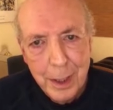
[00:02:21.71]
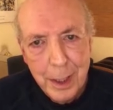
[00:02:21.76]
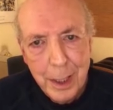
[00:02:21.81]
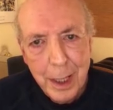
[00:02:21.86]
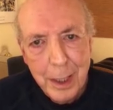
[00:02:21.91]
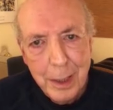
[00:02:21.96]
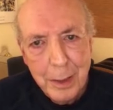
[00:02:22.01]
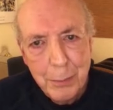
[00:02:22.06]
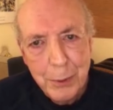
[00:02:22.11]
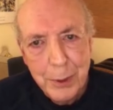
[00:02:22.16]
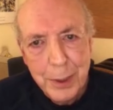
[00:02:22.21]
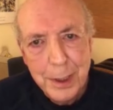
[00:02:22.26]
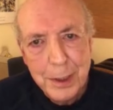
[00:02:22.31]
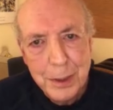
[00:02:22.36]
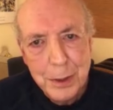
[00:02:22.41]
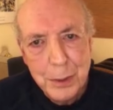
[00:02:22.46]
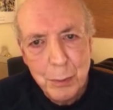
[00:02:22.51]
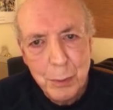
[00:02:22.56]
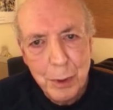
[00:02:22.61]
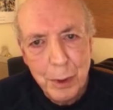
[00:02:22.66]
And in
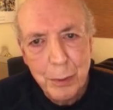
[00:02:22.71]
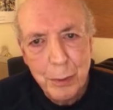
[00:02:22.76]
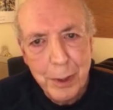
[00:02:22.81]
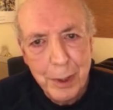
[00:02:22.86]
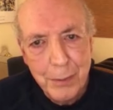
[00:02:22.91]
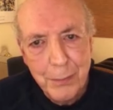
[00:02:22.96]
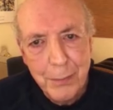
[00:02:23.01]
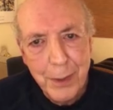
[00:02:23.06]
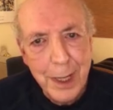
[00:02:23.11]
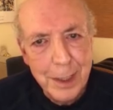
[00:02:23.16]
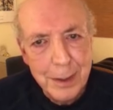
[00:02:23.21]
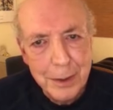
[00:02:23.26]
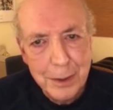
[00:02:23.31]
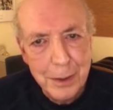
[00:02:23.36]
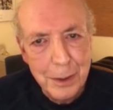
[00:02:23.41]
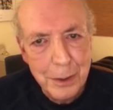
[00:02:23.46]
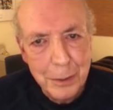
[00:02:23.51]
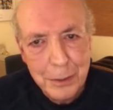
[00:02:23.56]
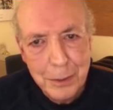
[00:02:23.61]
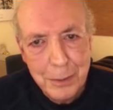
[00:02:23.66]
places where we advance
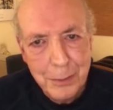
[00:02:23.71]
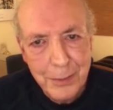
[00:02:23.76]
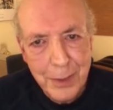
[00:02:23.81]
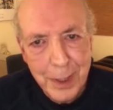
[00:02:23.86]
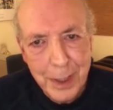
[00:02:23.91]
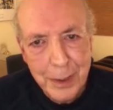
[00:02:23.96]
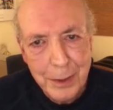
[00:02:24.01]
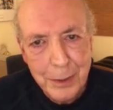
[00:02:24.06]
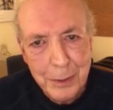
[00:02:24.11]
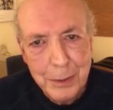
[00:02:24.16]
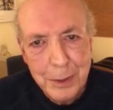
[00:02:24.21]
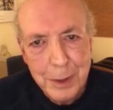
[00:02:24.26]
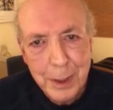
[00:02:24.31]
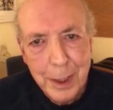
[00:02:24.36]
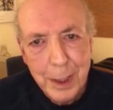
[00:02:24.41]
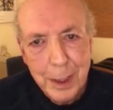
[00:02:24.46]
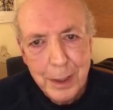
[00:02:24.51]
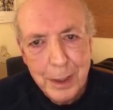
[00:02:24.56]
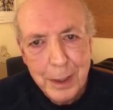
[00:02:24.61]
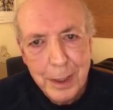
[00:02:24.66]
those values,
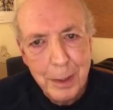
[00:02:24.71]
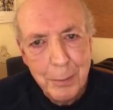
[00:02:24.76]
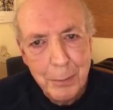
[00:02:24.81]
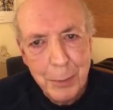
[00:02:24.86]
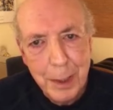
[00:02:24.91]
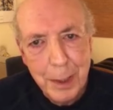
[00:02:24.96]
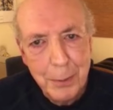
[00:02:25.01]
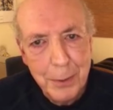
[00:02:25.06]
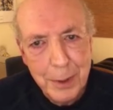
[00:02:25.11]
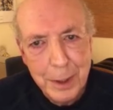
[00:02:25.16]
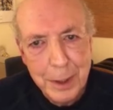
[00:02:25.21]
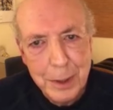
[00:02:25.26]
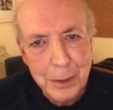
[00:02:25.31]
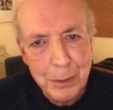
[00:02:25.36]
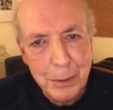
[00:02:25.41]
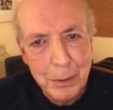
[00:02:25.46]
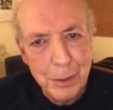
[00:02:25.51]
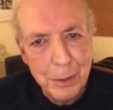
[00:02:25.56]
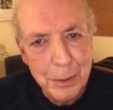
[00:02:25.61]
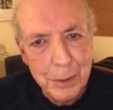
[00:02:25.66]
then
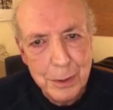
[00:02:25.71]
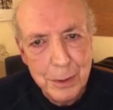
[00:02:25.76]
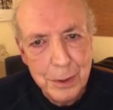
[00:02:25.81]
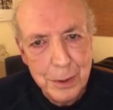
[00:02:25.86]
population growth